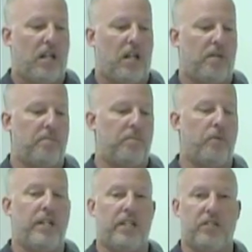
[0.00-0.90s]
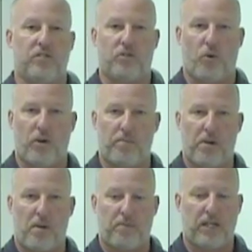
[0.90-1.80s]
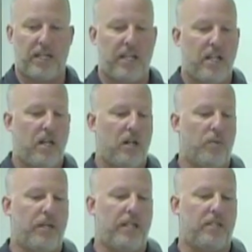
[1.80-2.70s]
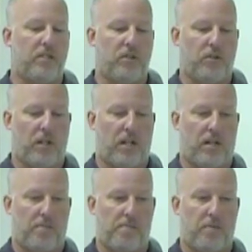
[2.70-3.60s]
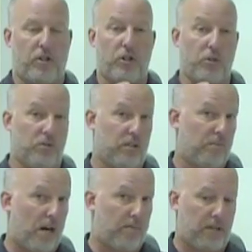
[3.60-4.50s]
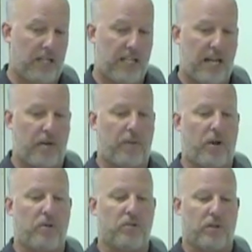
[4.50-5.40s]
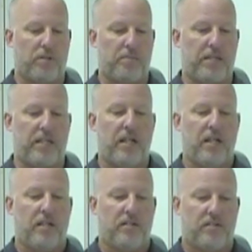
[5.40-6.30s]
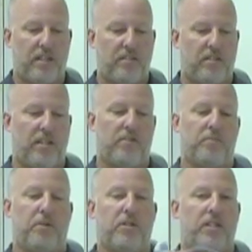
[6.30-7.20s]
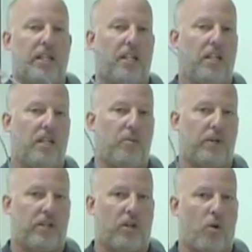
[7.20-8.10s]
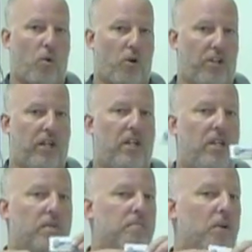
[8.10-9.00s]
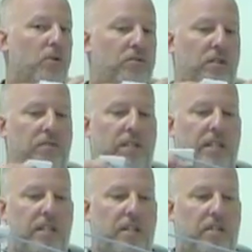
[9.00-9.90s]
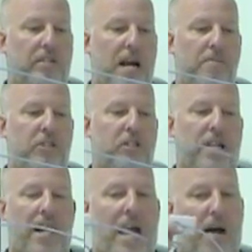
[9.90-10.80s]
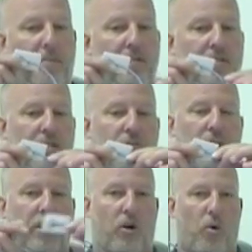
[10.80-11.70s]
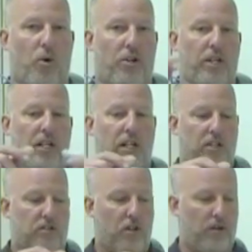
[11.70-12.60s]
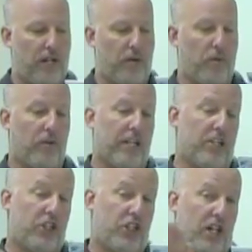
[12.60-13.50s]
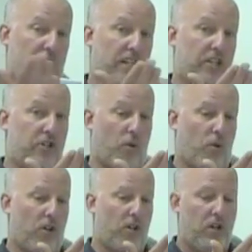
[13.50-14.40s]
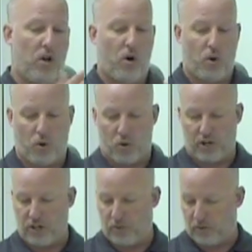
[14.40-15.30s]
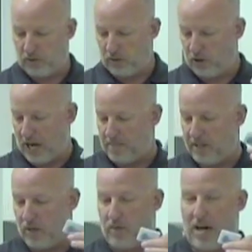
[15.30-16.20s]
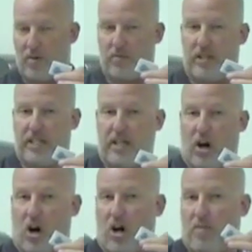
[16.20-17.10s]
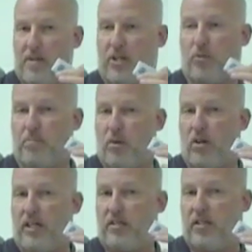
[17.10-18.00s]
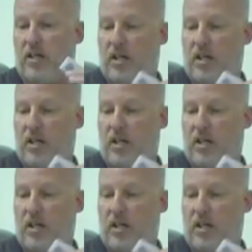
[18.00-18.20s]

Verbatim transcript: Um, we need to store it properly, we need to um, use it properly, and we always want to be sensitive, particularly with the cord. Most of the damage that happens is with the cord, so it will get shut in a door, or you will grab it around the arm and you'll pull it.